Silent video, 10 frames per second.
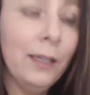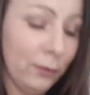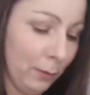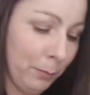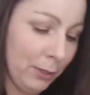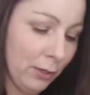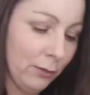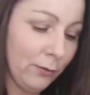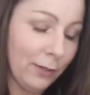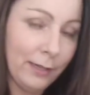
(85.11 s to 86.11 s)
So I've been
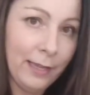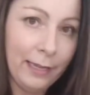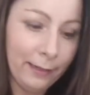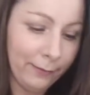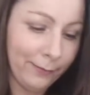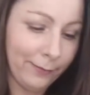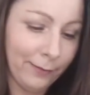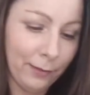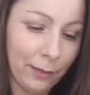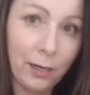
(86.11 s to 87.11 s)
using
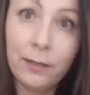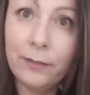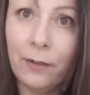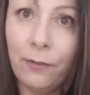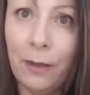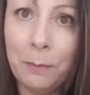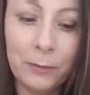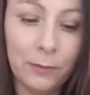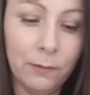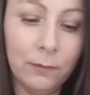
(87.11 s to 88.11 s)
this. I got this off
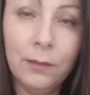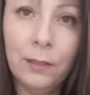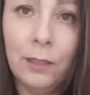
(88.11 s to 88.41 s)
Amazon.